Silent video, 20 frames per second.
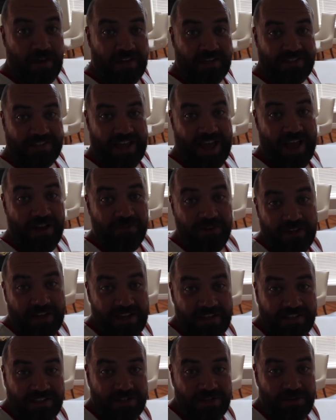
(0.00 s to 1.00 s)
Because every
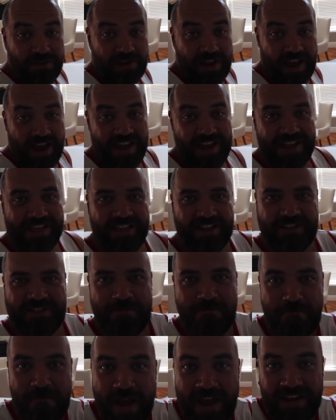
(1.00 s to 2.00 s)
day's a new day, let's
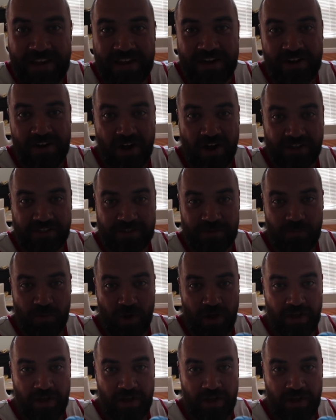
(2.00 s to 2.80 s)
make it an awesome